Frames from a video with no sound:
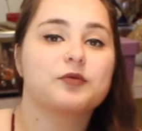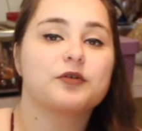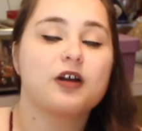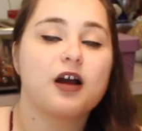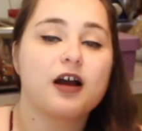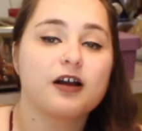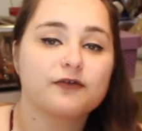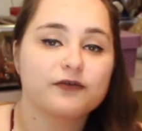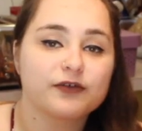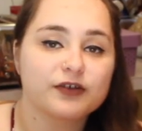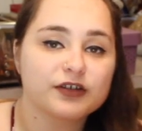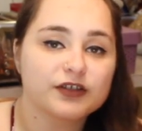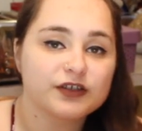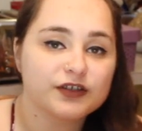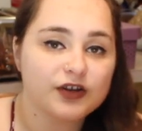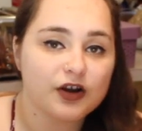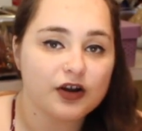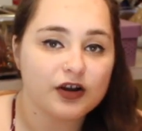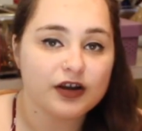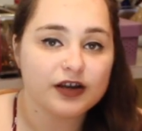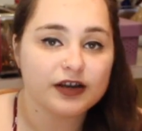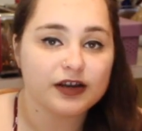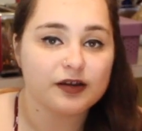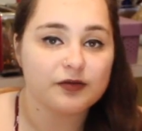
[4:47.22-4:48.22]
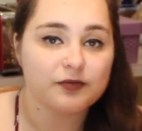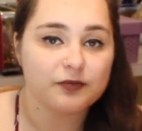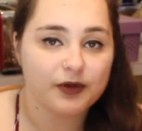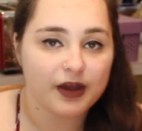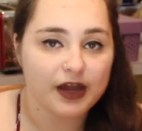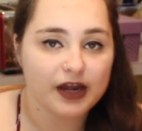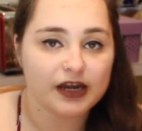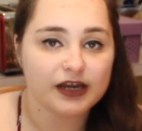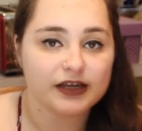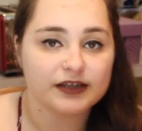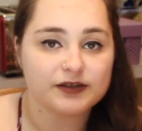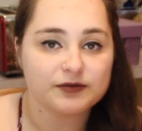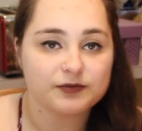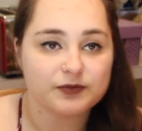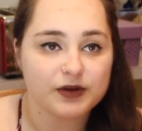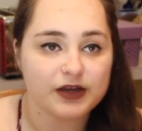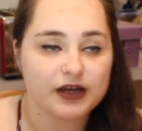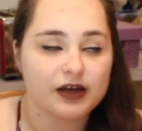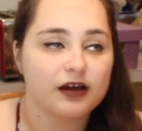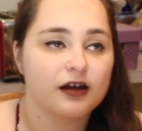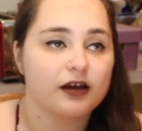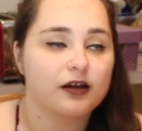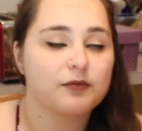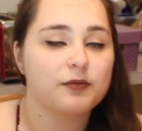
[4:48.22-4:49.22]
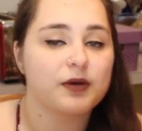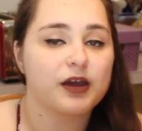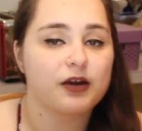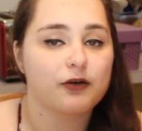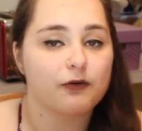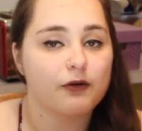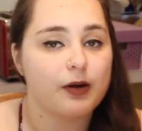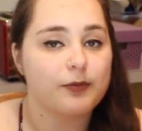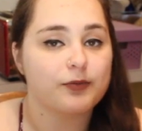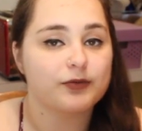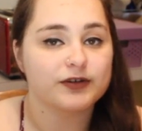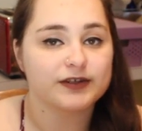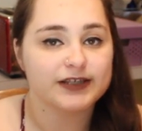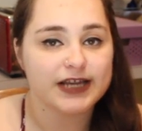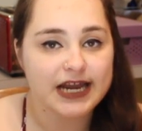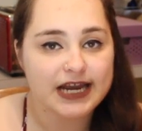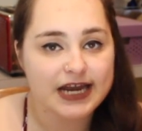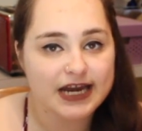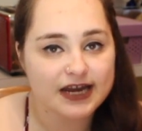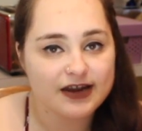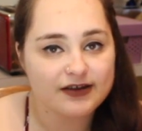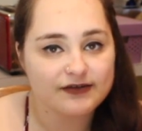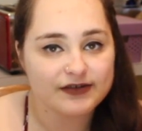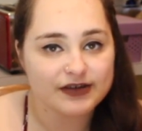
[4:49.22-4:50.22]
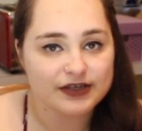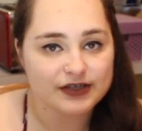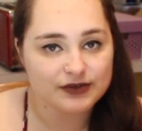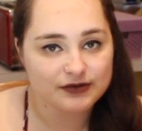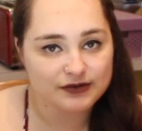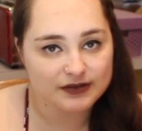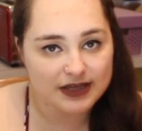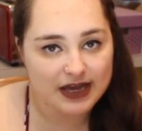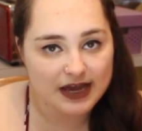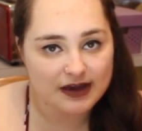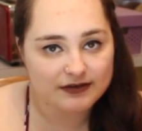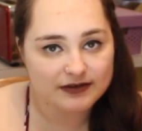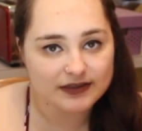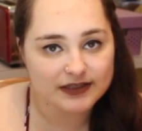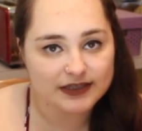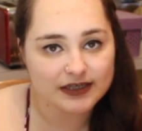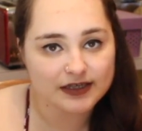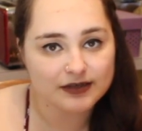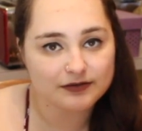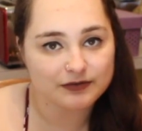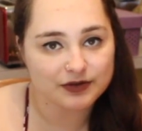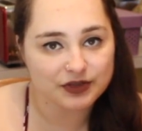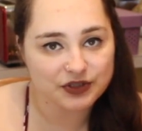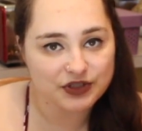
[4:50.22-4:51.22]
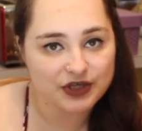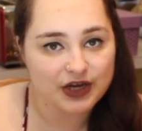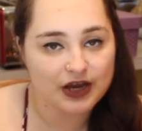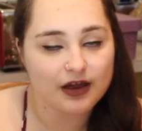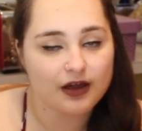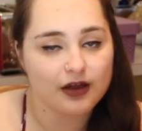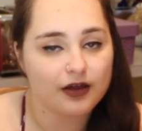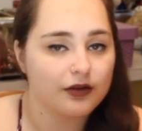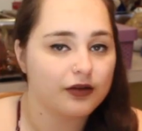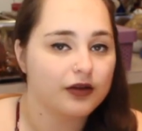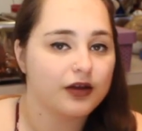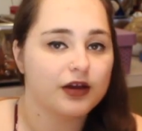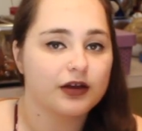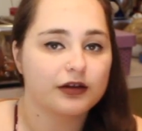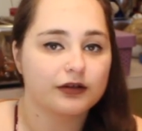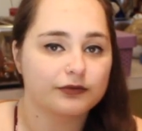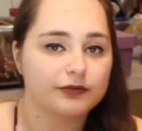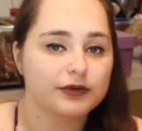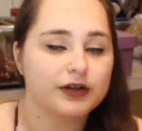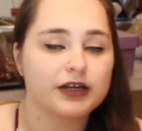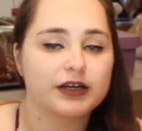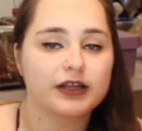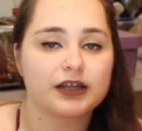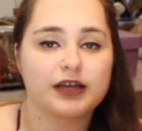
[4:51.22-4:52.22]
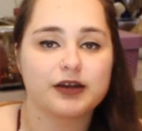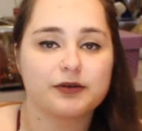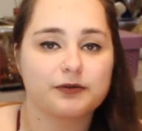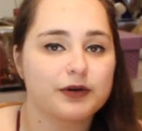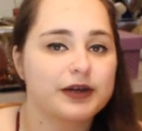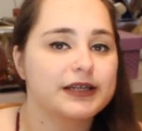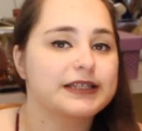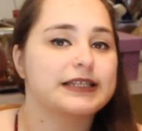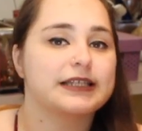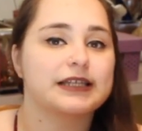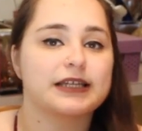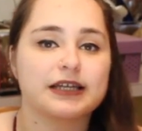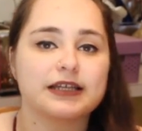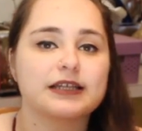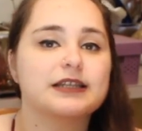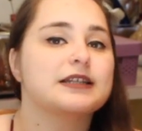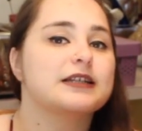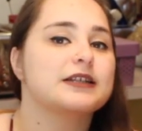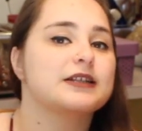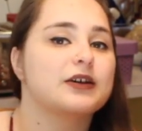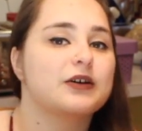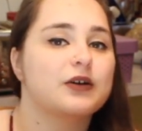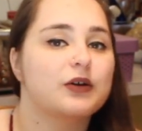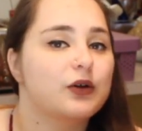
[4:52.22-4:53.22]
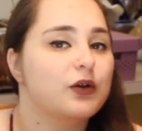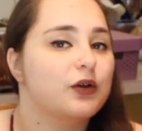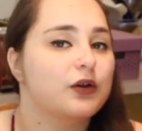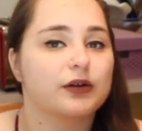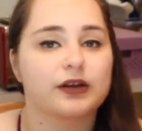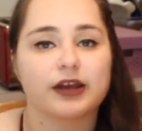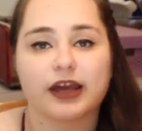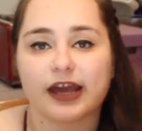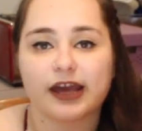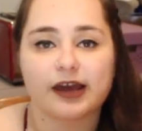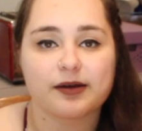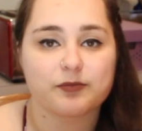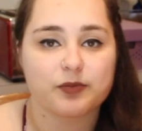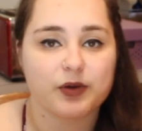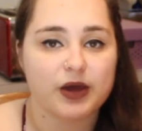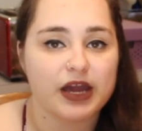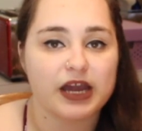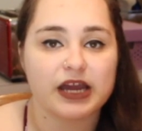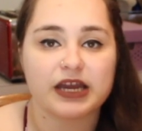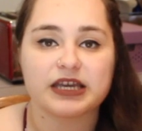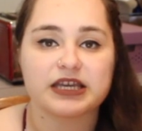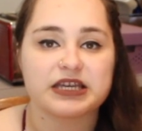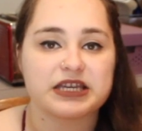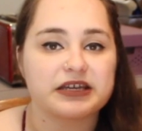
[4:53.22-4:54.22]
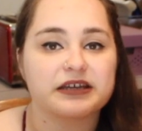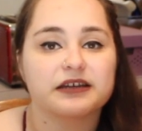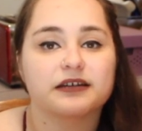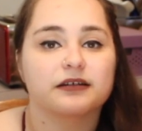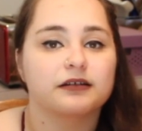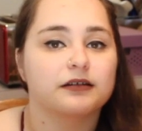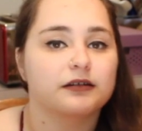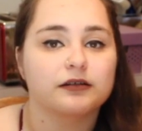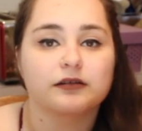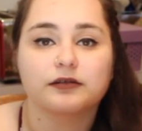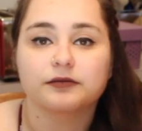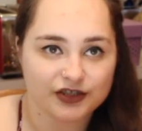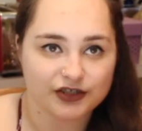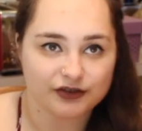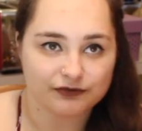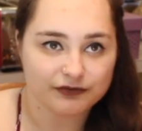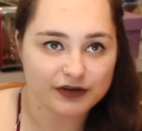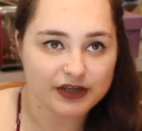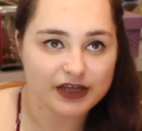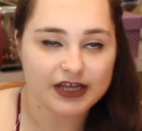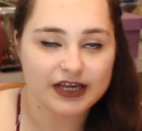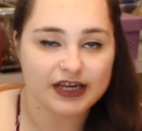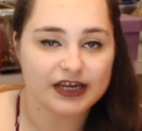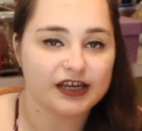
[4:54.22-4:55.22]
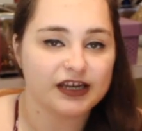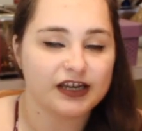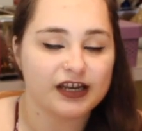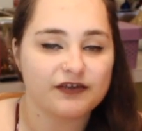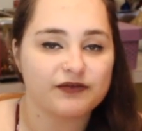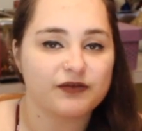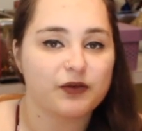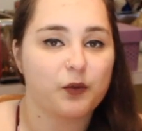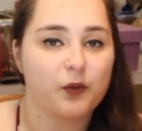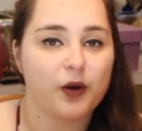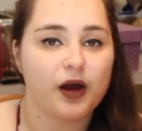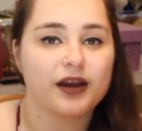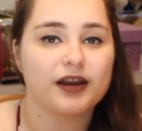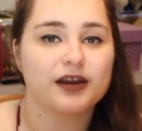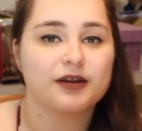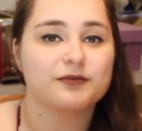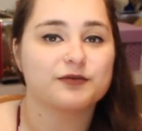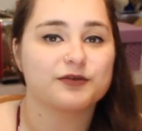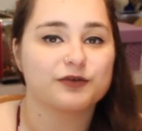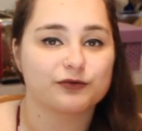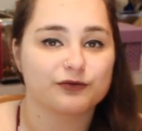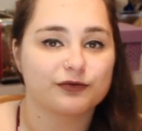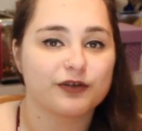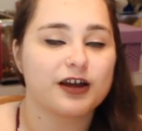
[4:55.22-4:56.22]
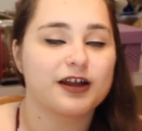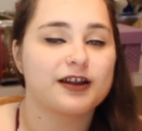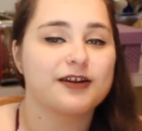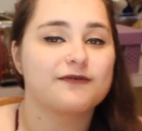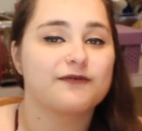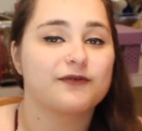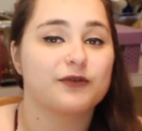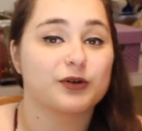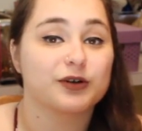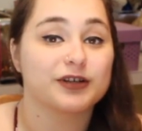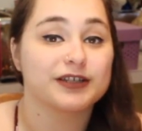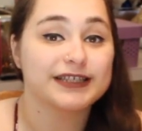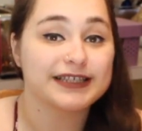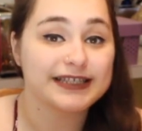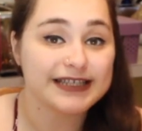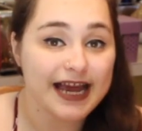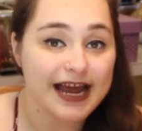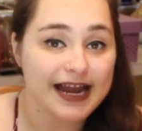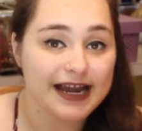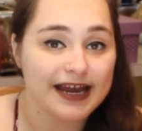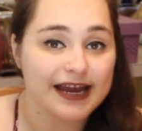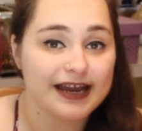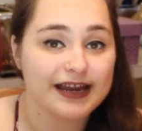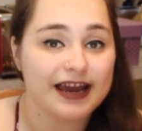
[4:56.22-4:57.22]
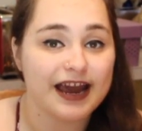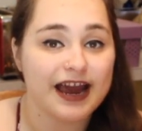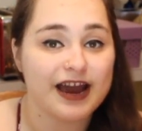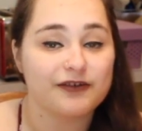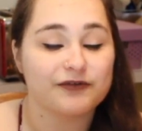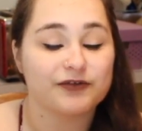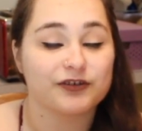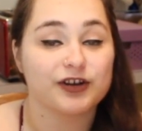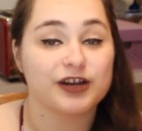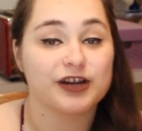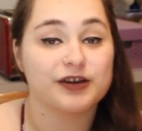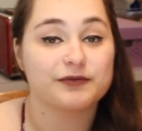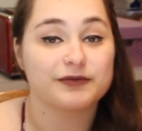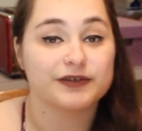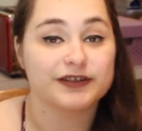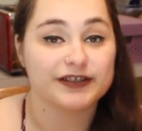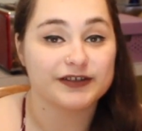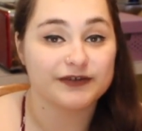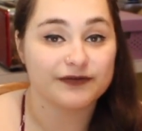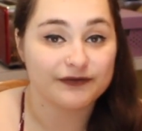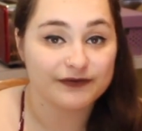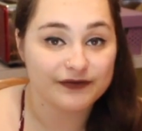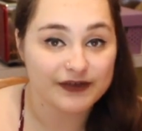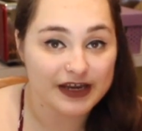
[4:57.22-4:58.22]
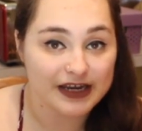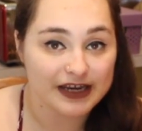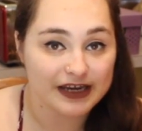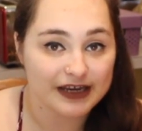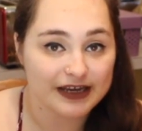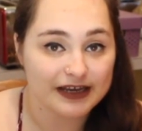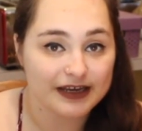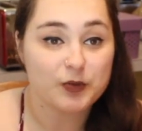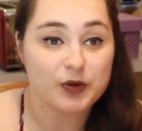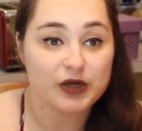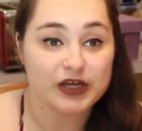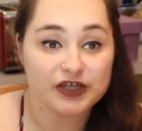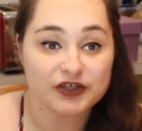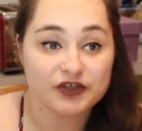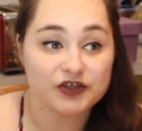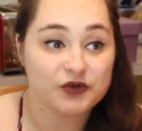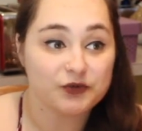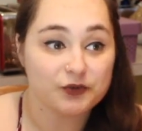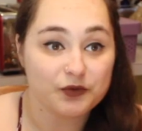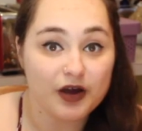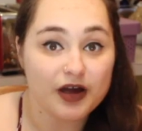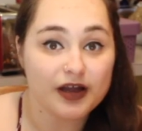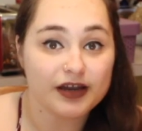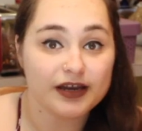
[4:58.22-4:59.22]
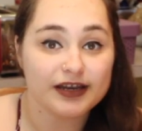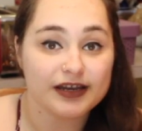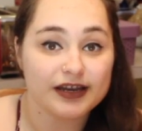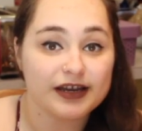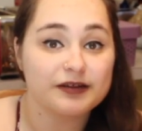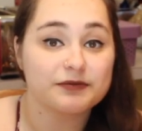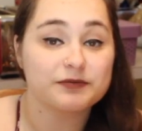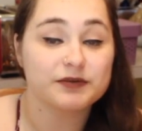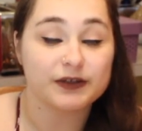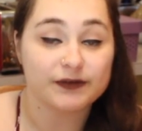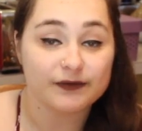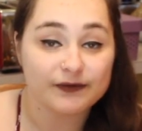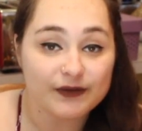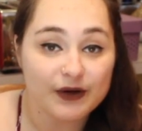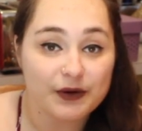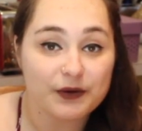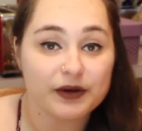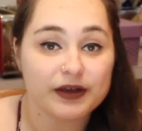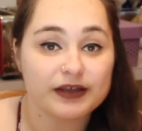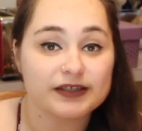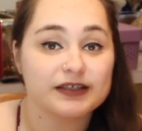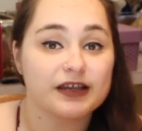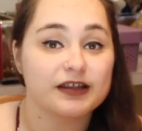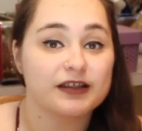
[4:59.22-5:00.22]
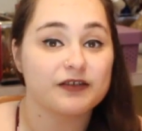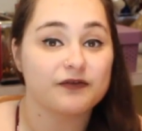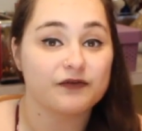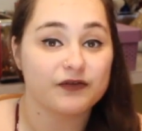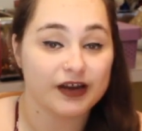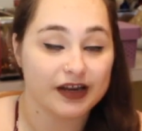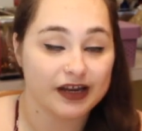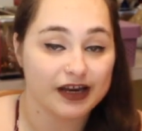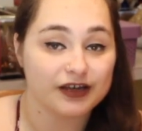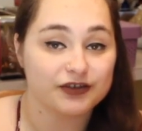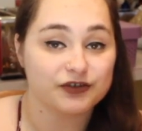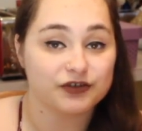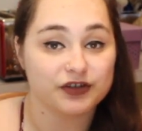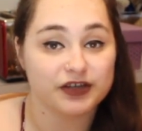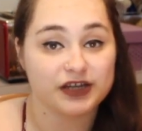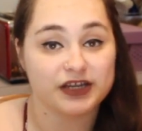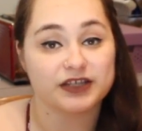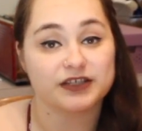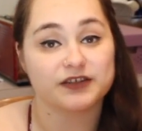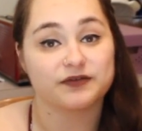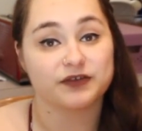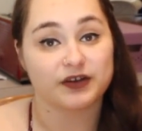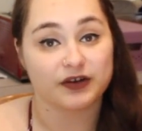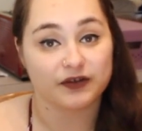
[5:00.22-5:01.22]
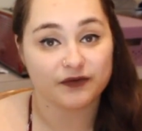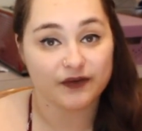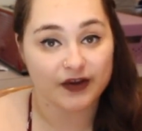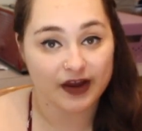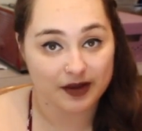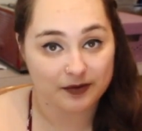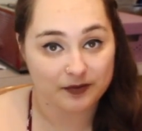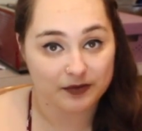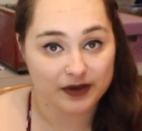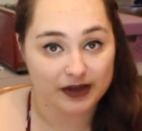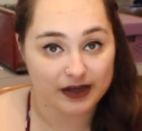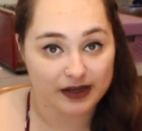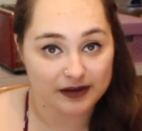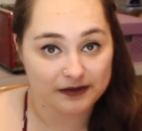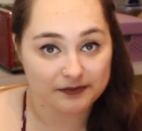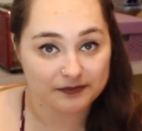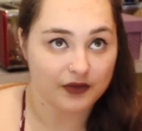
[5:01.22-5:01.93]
Barack first started campaigning to become a representative in 2000, Michelle really wasn't into the whole campaign deal. She really didn't even want him to run for Senate after he was defeated because she wanted him to focus on the financial needs of their family.